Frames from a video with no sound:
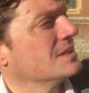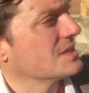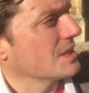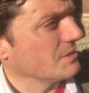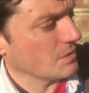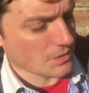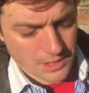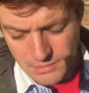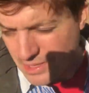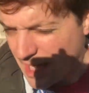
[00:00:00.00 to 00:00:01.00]
So you've
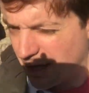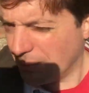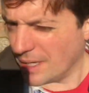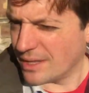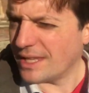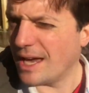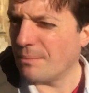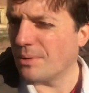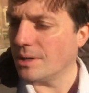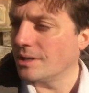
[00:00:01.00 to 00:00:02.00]
got Ogalba, the
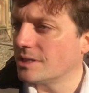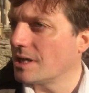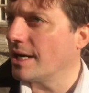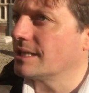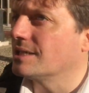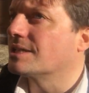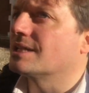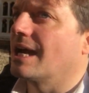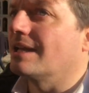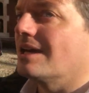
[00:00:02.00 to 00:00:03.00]
emperor,
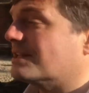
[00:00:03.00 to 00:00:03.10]
Titus, and